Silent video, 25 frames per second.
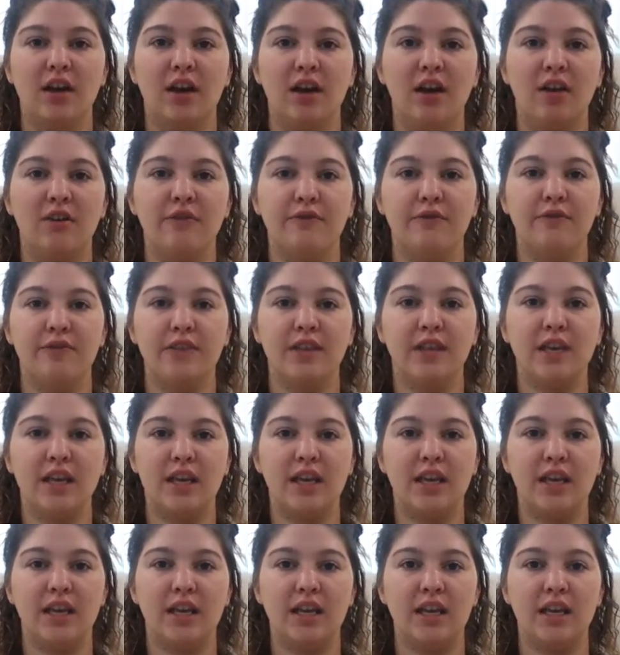of
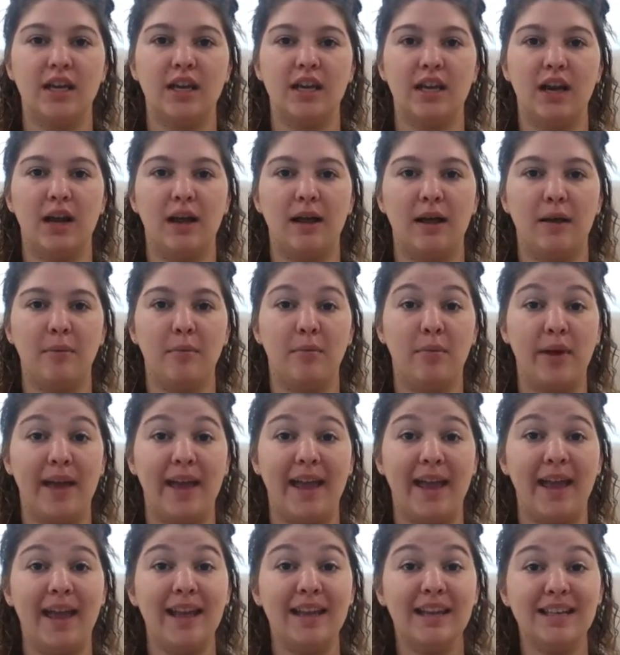the
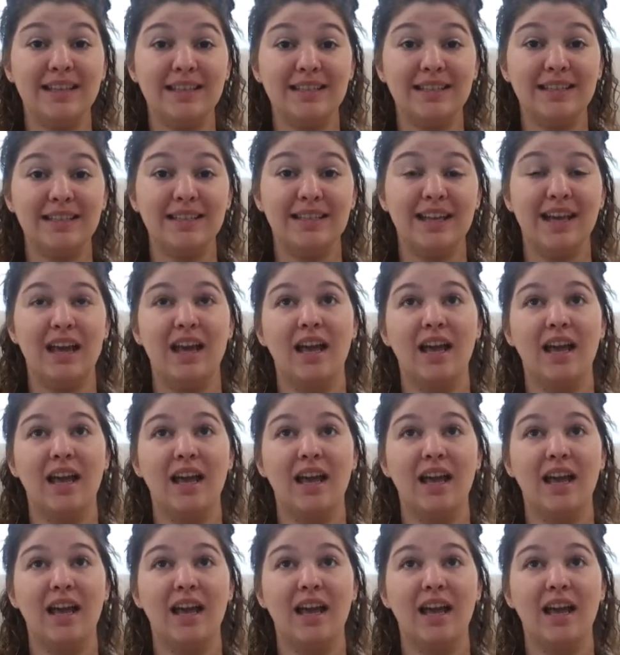band